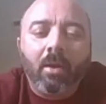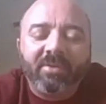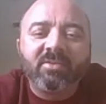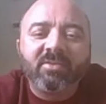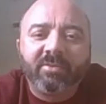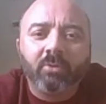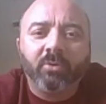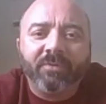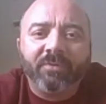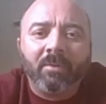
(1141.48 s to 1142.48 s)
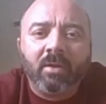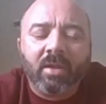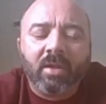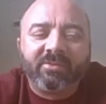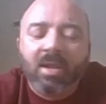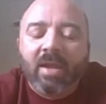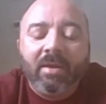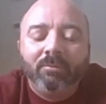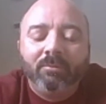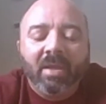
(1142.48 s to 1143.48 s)
actually talking to a friend of mine last night, and I
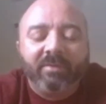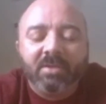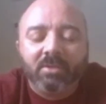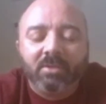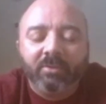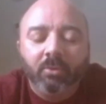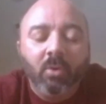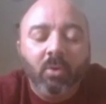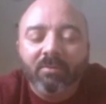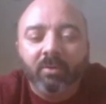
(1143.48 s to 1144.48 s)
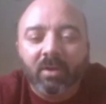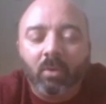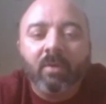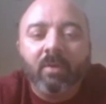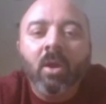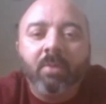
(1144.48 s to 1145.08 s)
didn't pay attention to whoever directed whatever.